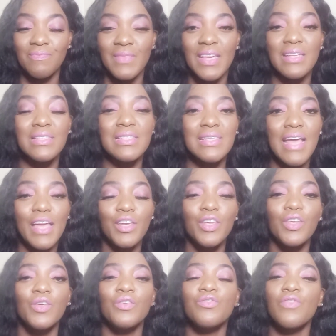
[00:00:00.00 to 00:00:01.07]
Instead,
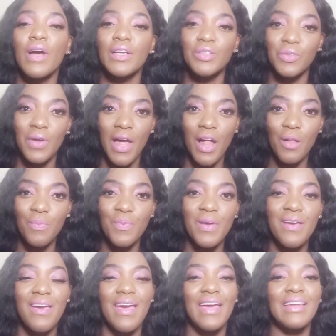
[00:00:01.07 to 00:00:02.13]
you try to help
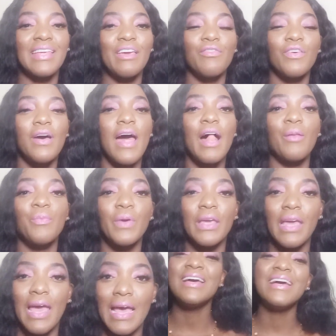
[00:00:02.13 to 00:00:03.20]
and give a helping
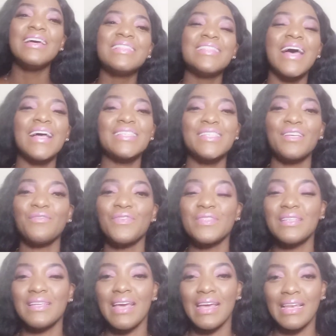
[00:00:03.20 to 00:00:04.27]
hand. That's it for
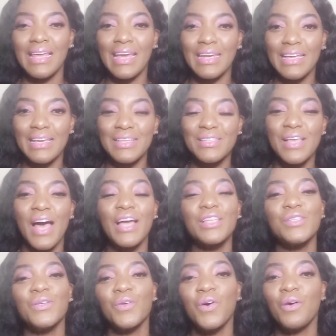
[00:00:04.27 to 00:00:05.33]
today, ladies. I
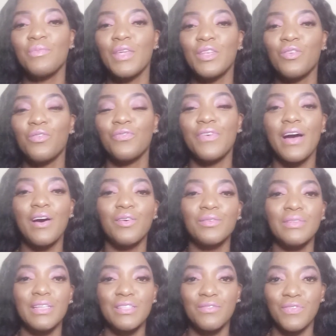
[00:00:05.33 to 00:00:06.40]
do hope that you found
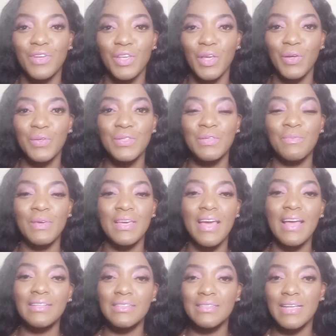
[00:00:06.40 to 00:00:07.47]
this video to be
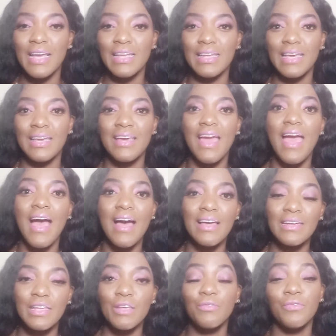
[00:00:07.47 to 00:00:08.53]
entertaining
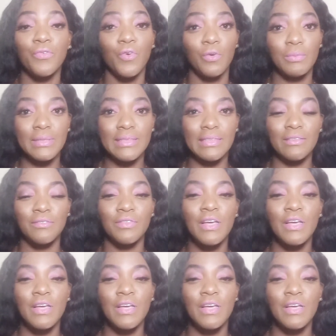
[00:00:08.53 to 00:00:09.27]
and informative.